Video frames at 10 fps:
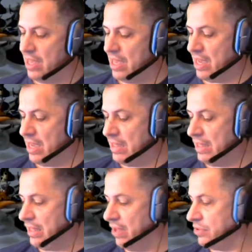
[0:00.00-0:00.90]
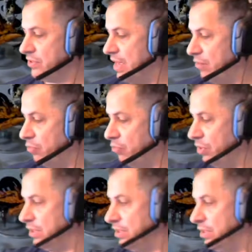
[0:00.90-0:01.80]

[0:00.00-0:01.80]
And then they also had a really